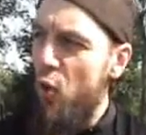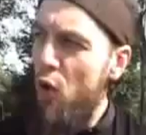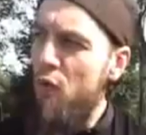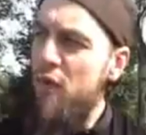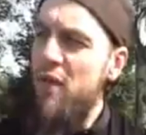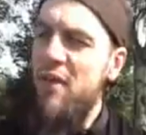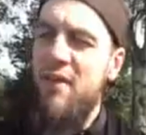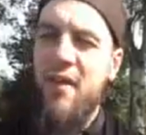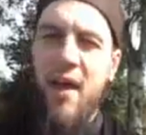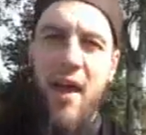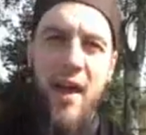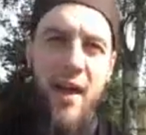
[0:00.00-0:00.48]

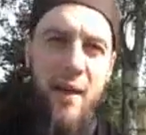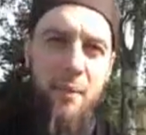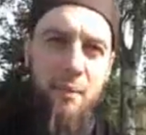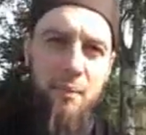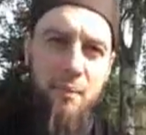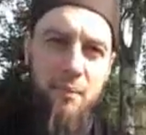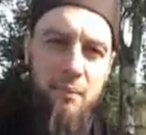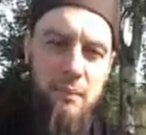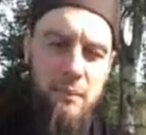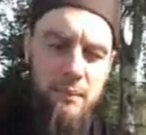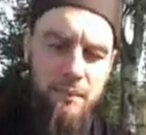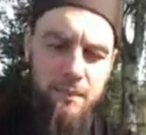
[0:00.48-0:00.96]
So over
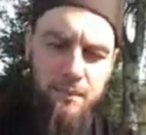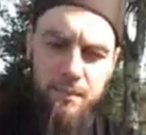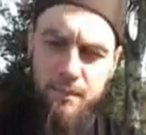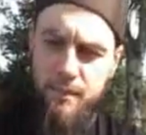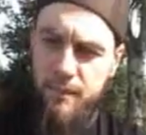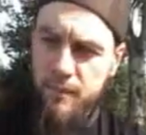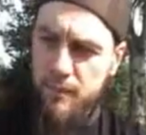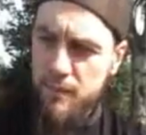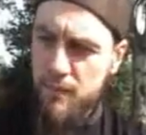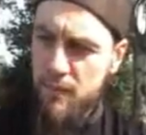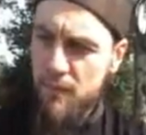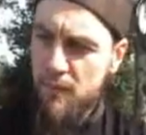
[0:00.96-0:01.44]
time
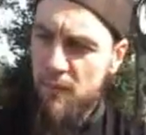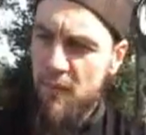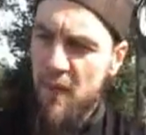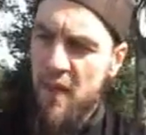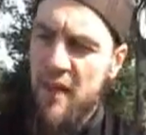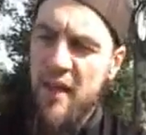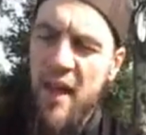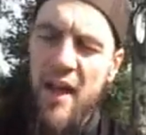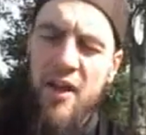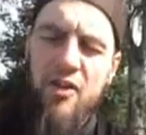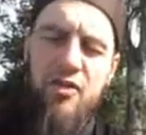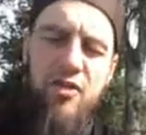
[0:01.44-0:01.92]

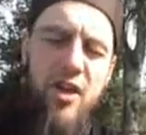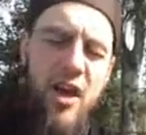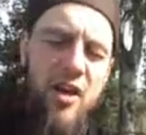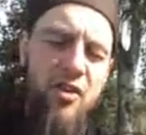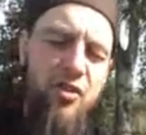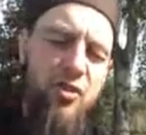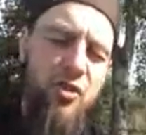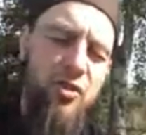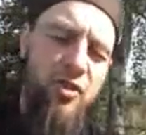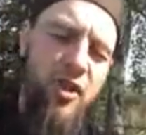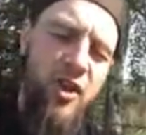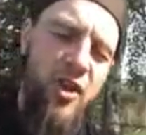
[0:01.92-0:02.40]
the
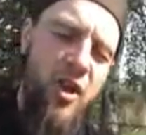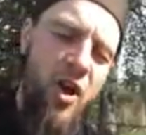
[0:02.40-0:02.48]
interest